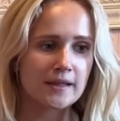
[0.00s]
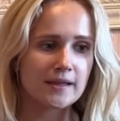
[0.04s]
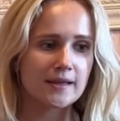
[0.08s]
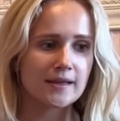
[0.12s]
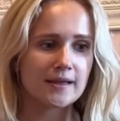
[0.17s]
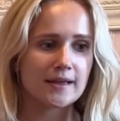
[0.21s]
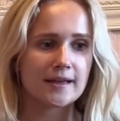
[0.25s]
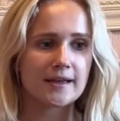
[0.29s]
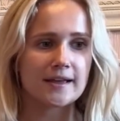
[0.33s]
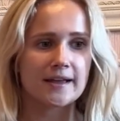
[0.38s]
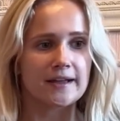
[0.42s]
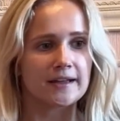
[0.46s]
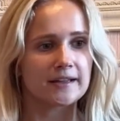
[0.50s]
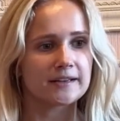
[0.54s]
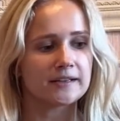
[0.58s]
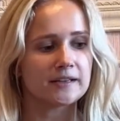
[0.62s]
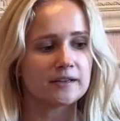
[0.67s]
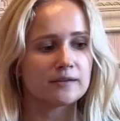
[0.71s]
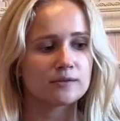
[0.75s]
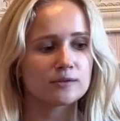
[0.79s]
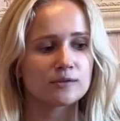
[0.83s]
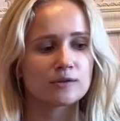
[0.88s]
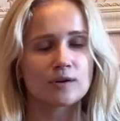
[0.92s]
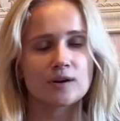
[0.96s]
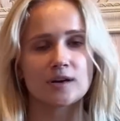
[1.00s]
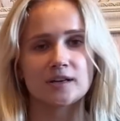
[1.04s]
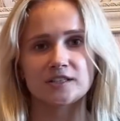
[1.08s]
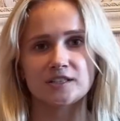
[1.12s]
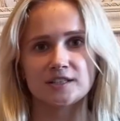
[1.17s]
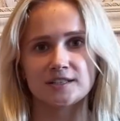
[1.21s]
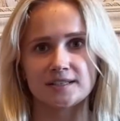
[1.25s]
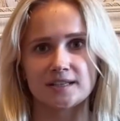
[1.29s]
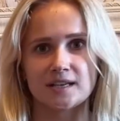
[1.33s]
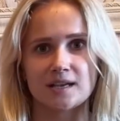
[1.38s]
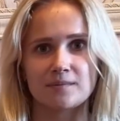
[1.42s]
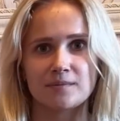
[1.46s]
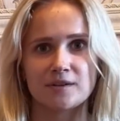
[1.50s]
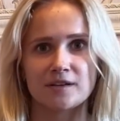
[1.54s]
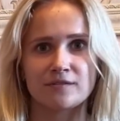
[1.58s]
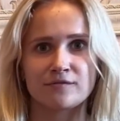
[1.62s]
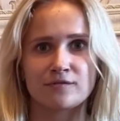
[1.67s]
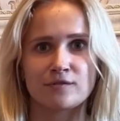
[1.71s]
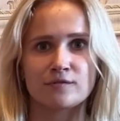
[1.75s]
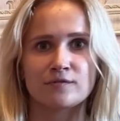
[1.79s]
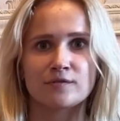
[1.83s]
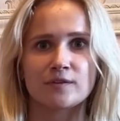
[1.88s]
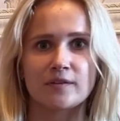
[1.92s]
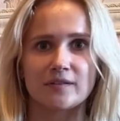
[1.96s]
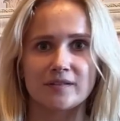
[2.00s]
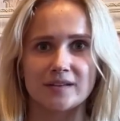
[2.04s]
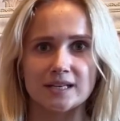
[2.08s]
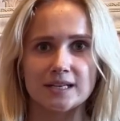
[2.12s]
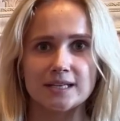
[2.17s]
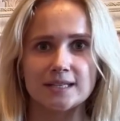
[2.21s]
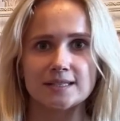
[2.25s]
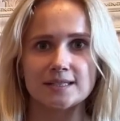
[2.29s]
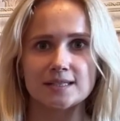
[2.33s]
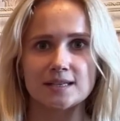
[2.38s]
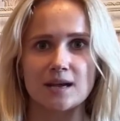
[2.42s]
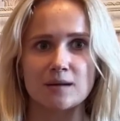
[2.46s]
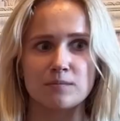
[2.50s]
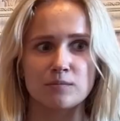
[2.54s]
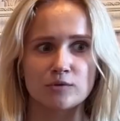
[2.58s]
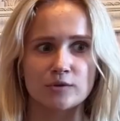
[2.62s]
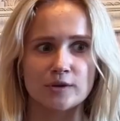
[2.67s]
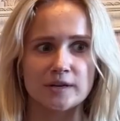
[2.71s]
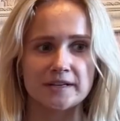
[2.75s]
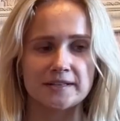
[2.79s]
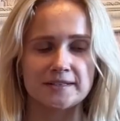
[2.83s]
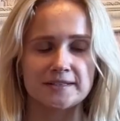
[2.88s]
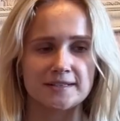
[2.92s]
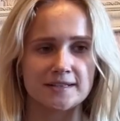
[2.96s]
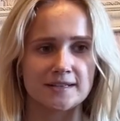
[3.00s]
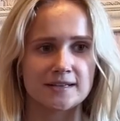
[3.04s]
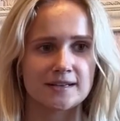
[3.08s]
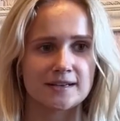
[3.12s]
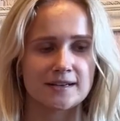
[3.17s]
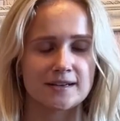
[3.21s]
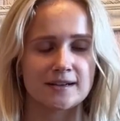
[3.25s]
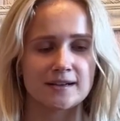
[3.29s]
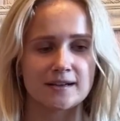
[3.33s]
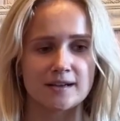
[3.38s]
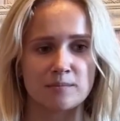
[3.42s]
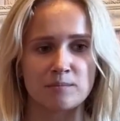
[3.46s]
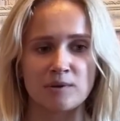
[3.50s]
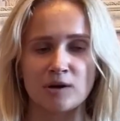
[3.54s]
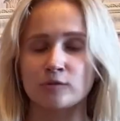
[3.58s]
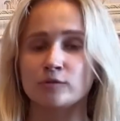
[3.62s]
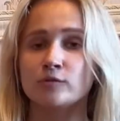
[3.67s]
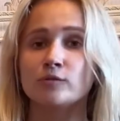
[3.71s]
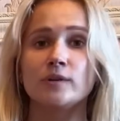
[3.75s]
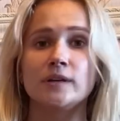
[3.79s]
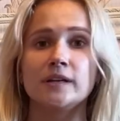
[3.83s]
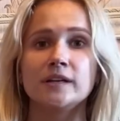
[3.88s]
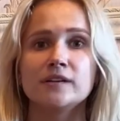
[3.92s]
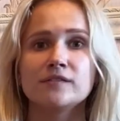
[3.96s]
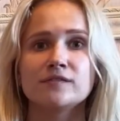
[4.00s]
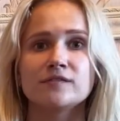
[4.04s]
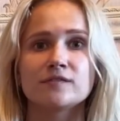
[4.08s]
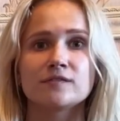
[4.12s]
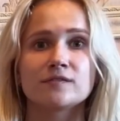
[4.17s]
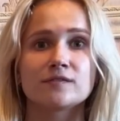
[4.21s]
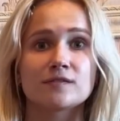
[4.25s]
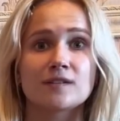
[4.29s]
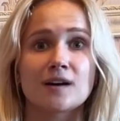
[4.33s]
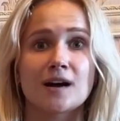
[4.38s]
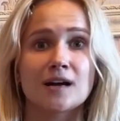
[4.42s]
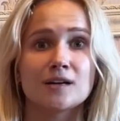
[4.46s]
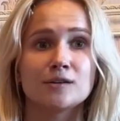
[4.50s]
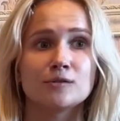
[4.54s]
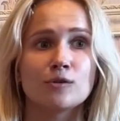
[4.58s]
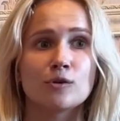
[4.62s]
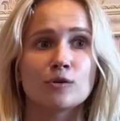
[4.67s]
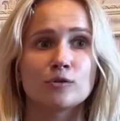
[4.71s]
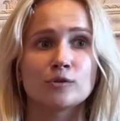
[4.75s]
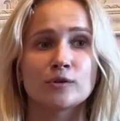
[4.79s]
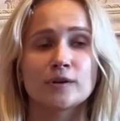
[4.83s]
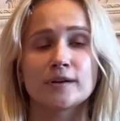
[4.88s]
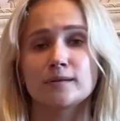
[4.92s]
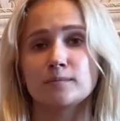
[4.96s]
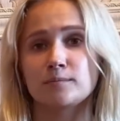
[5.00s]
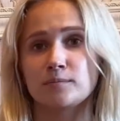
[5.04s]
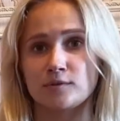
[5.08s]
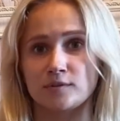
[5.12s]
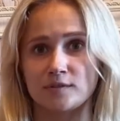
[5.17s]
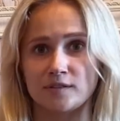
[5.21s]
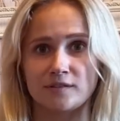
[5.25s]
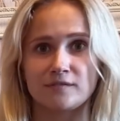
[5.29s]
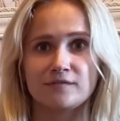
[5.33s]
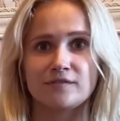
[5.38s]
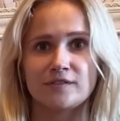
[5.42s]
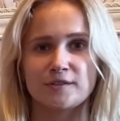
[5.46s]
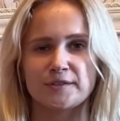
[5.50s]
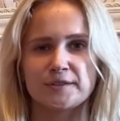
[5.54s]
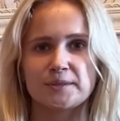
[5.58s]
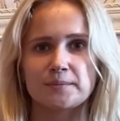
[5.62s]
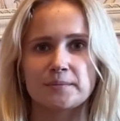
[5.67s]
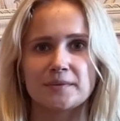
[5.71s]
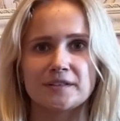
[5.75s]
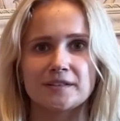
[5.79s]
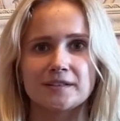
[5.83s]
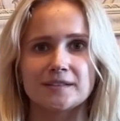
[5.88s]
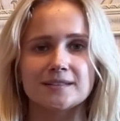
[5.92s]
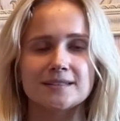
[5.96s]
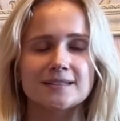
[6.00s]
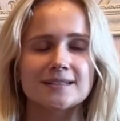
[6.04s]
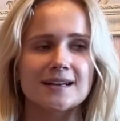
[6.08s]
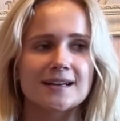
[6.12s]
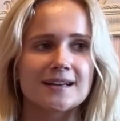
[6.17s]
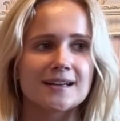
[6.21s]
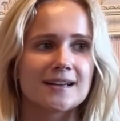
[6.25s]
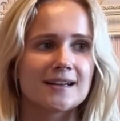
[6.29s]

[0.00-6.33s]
And even though I just came here for 3 weeks, I'm already about to leave. I'll go to the airport in 30 minutes.